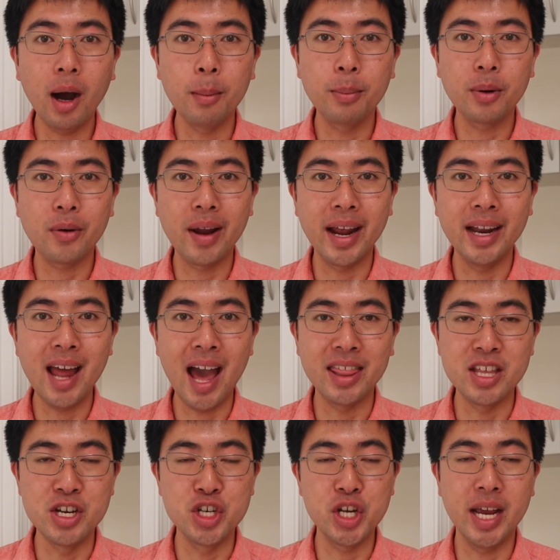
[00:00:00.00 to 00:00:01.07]
upgrade at
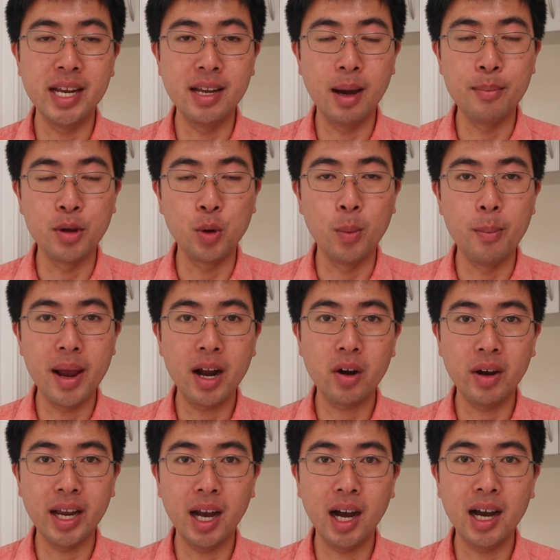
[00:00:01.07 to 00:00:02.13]
the JW
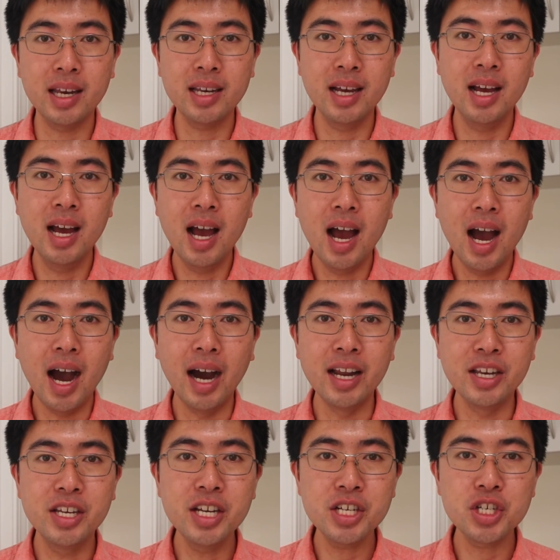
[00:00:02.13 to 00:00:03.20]
Marriott.
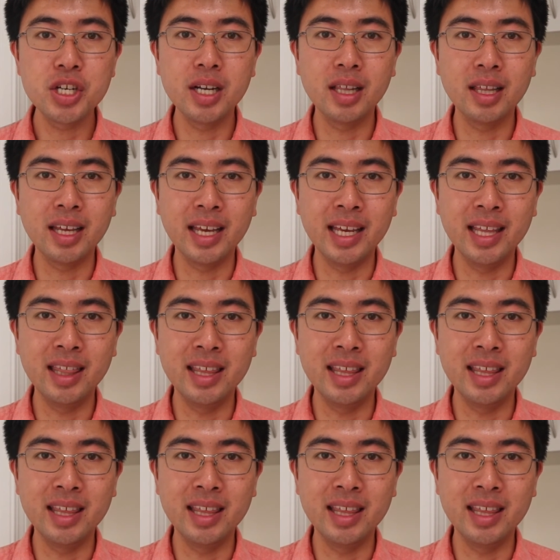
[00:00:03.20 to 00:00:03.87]
Additionally,